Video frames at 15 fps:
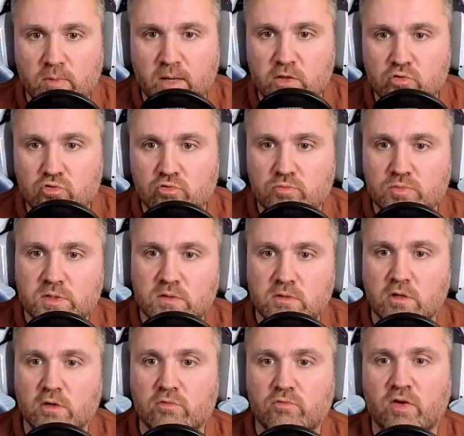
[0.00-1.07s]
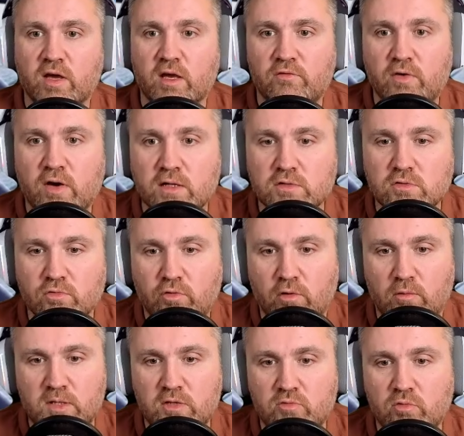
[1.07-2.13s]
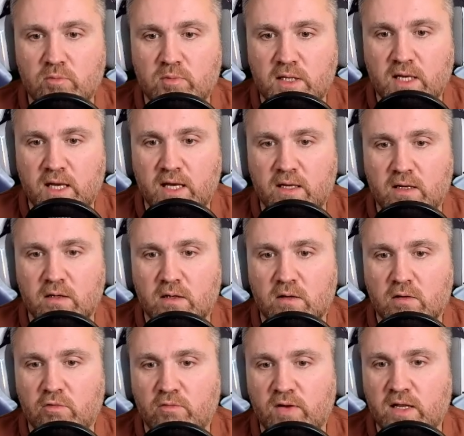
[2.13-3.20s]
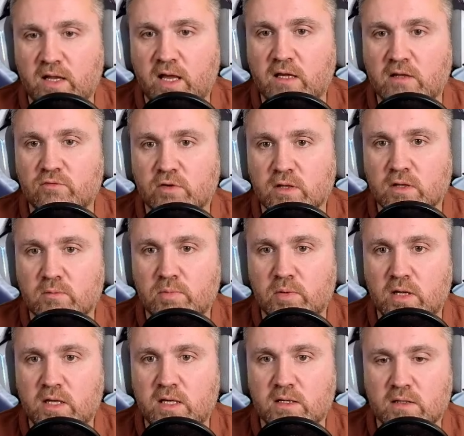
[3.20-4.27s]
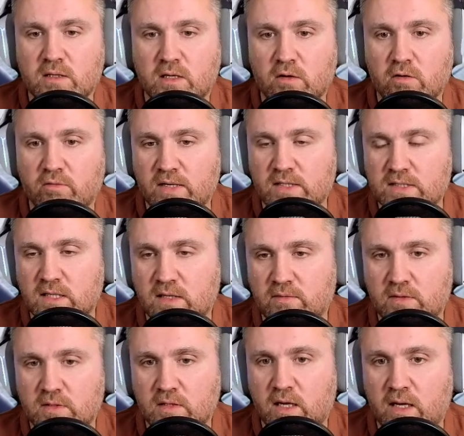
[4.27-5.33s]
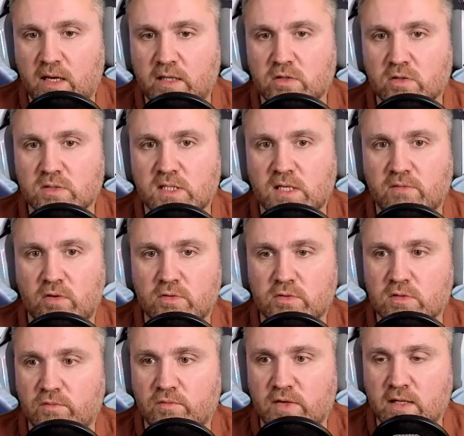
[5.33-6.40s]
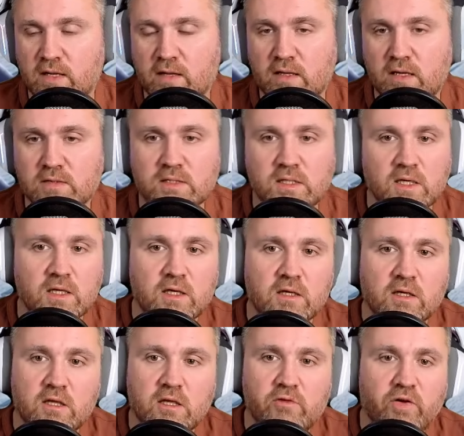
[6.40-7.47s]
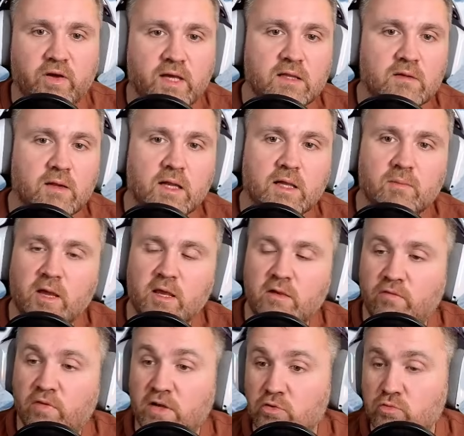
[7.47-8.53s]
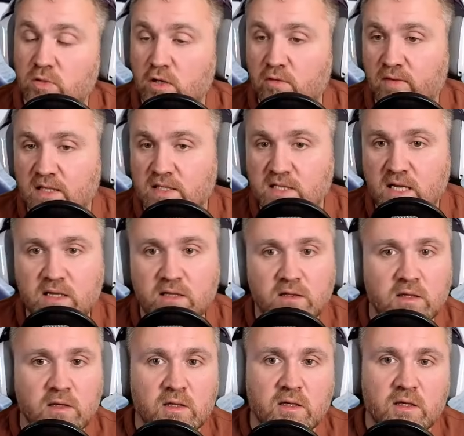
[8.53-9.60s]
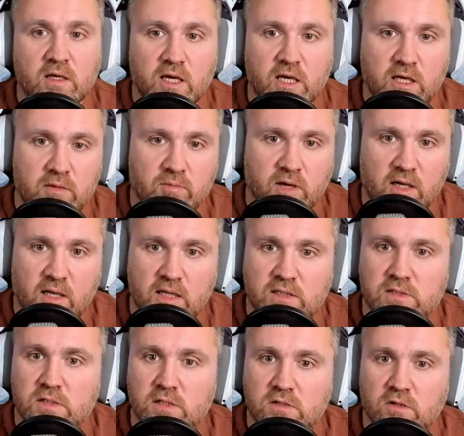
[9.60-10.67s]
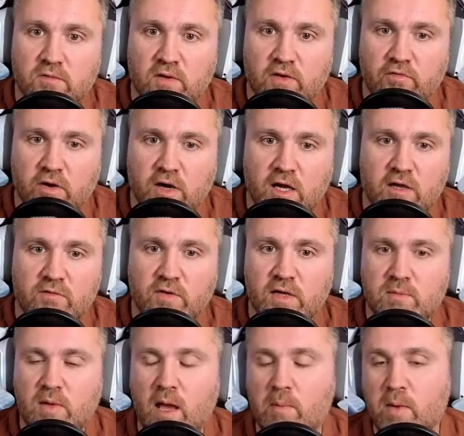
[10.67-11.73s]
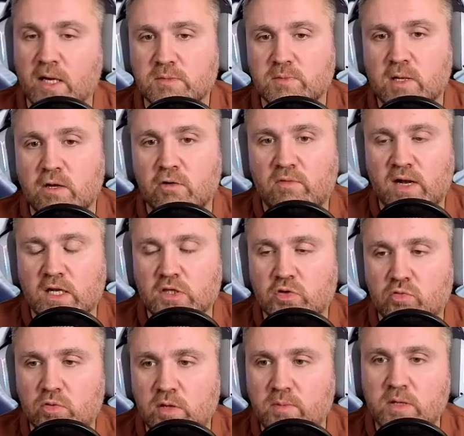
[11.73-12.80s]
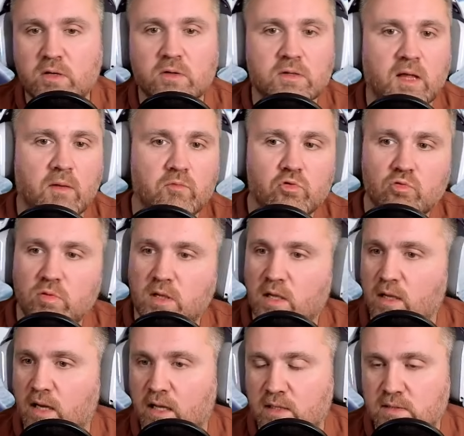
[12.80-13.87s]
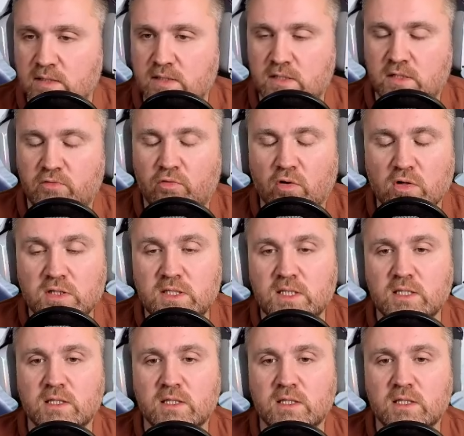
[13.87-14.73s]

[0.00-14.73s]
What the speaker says: troops not very far. So for me, it will be level 9, for example, here, and level 8 or 7, something like that. If I had like my infantry level 10 and my lancers level 5 and my marksman level 3 because I'm doing like 60-40,